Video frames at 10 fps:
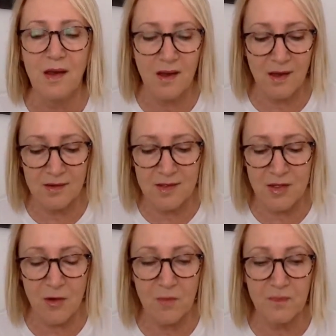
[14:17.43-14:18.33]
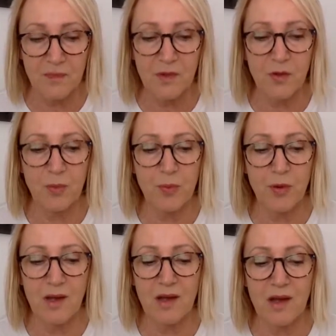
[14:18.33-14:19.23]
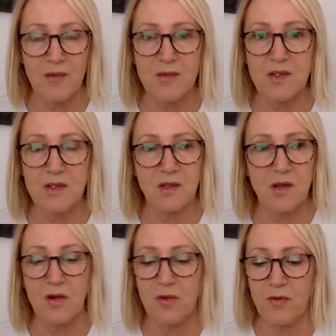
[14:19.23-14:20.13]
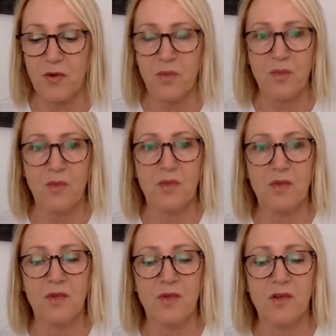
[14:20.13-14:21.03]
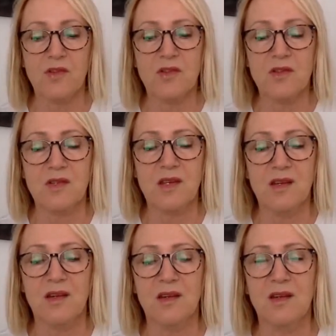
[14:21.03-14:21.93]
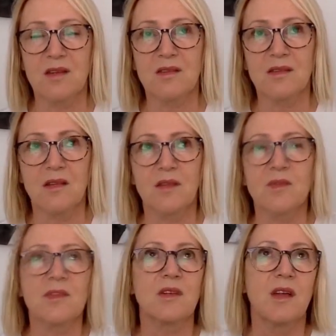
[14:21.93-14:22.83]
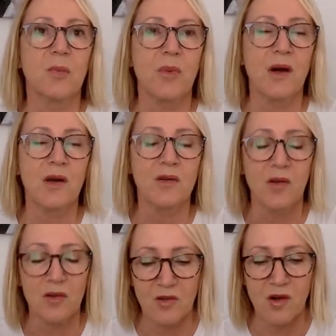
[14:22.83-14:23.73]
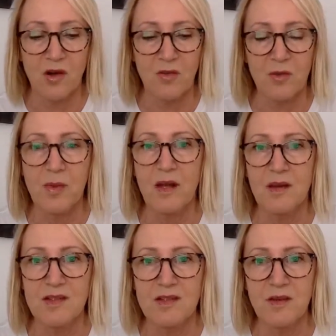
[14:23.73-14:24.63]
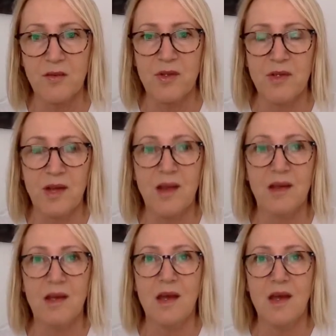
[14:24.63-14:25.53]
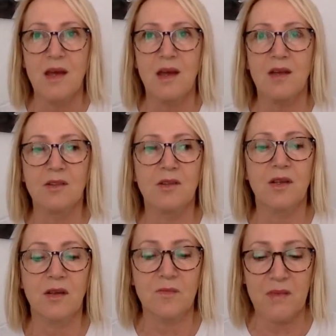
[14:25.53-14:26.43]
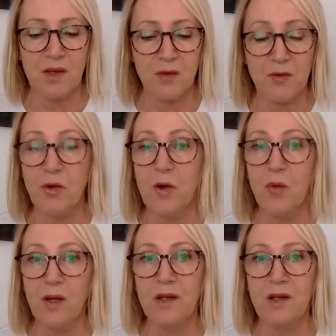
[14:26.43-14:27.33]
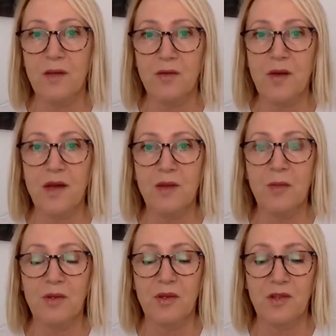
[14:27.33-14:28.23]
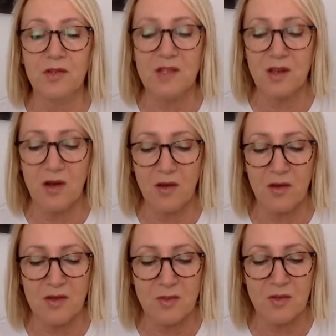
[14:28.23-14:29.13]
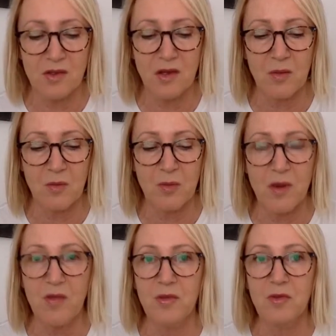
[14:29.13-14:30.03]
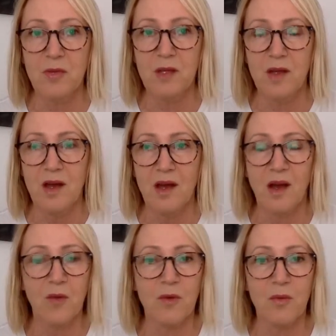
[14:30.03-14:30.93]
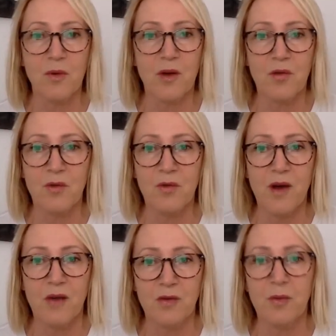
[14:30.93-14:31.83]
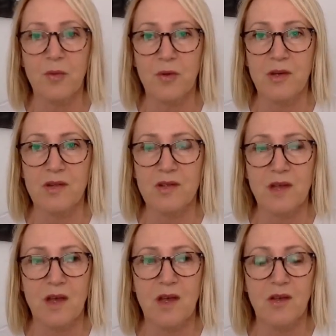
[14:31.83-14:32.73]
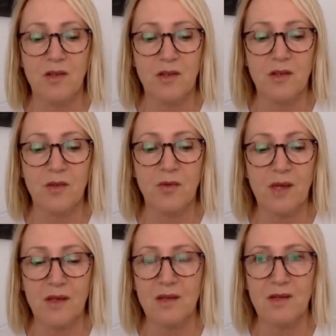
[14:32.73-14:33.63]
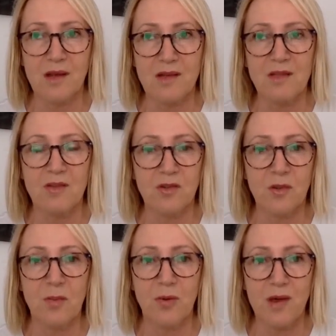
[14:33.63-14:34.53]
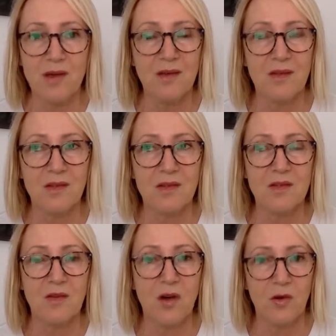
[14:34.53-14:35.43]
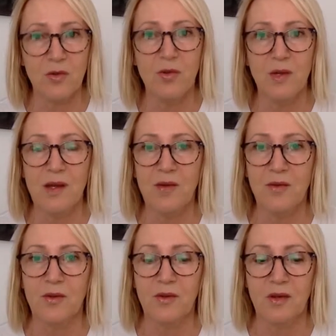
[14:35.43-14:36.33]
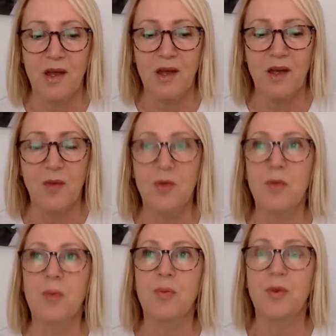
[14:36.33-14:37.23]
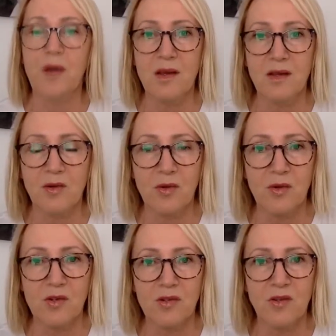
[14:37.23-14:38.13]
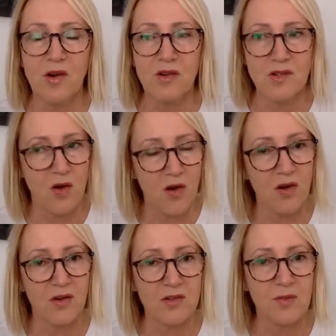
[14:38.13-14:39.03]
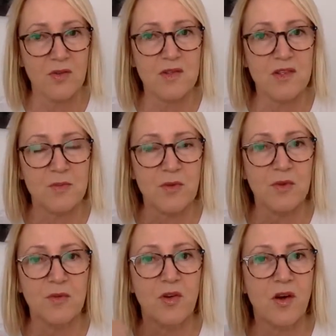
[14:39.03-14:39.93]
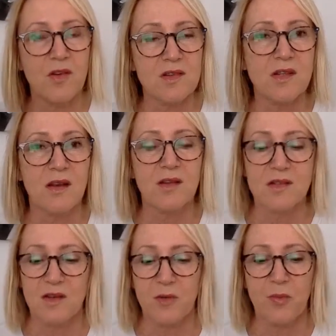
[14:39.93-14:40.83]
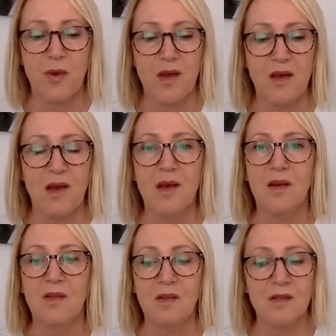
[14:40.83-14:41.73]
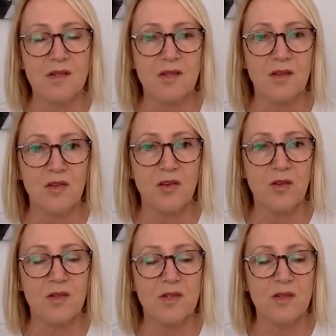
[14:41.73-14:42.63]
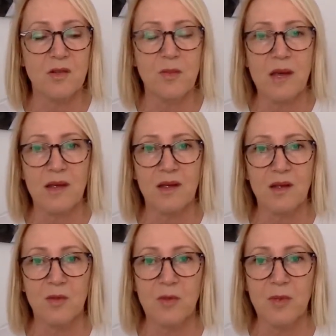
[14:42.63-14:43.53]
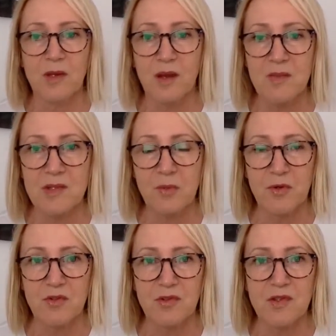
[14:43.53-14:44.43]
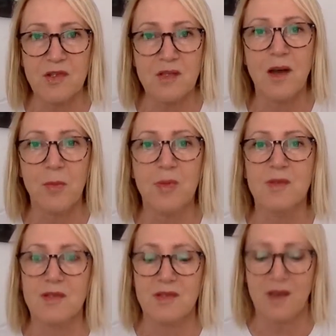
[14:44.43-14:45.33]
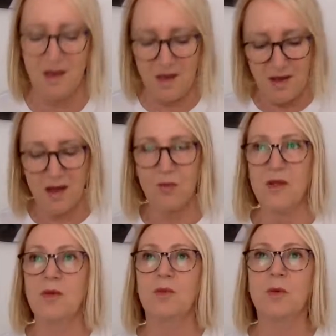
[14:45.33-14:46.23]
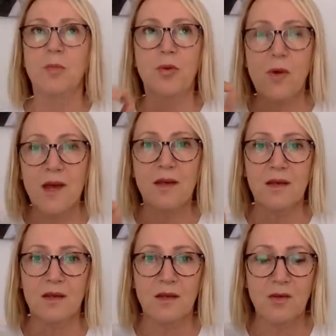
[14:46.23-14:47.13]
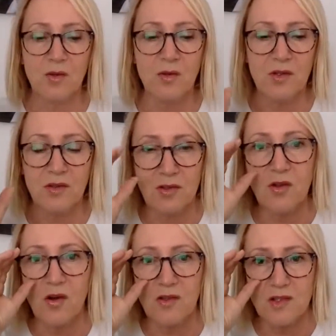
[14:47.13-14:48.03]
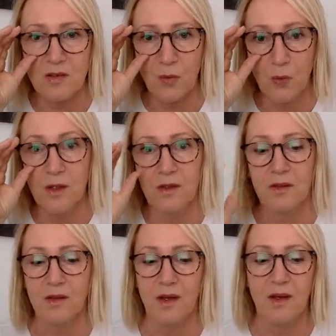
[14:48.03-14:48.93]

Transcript: And so your prayer life is going to go from, you know, just here and, oh, I'm just going to get by, I go to God with my list every day. And you, if you are willing and available and you say, Holy Spirit, come and pray through me, I want to pray revival prayers you're going to recognize that you are praying things on a whole new level. And when we pray according to God's heart, because the Spirit of God is telling us how to pray, then there's the authority, the backing, and we become spiritual snipers. And we, we're praying according to God's will.